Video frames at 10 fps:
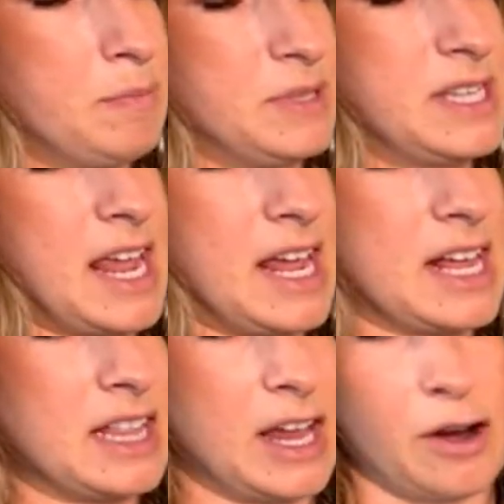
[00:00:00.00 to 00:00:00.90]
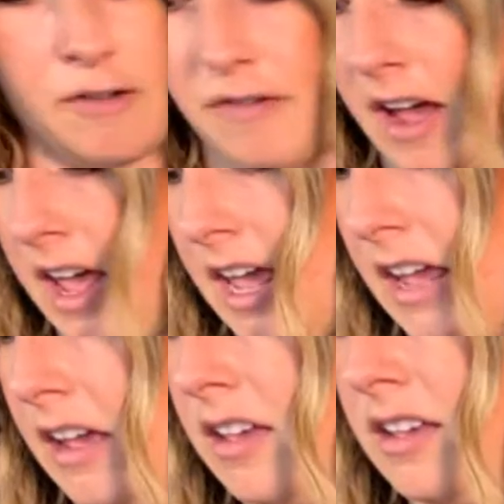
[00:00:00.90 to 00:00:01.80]
say, a
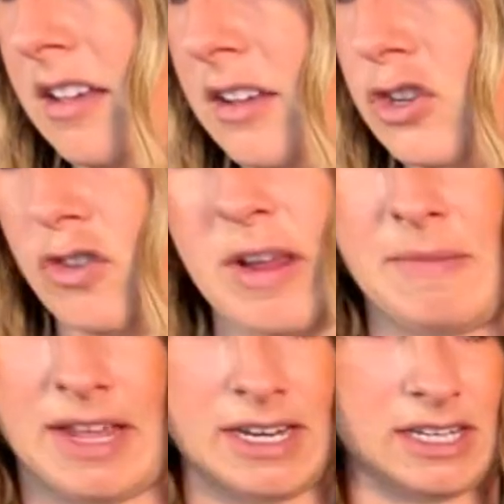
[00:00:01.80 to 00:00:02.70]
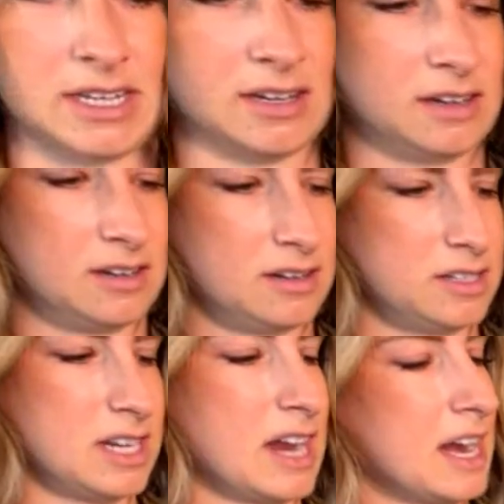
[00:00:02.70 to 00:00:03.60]
clarifying treatment
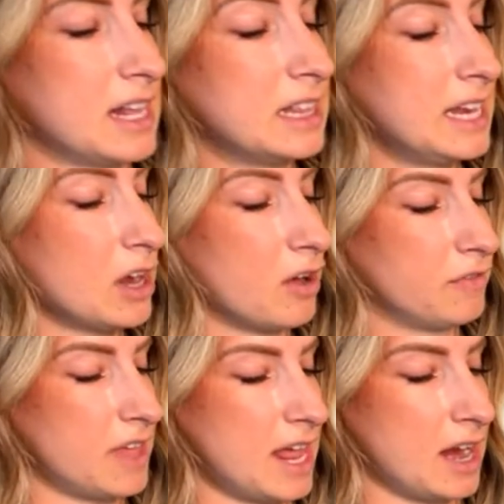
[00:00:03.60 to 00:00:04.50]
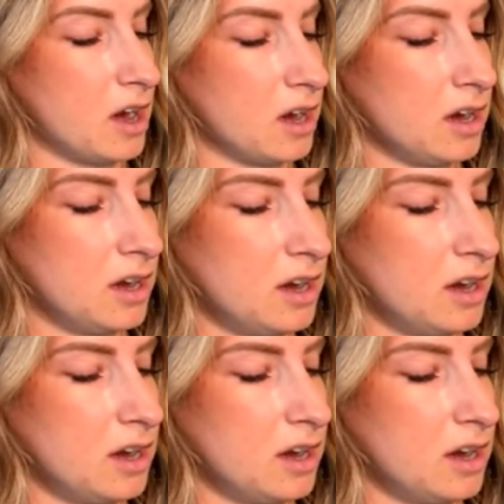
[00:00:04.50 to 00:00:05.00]
to kind of clean off the hair.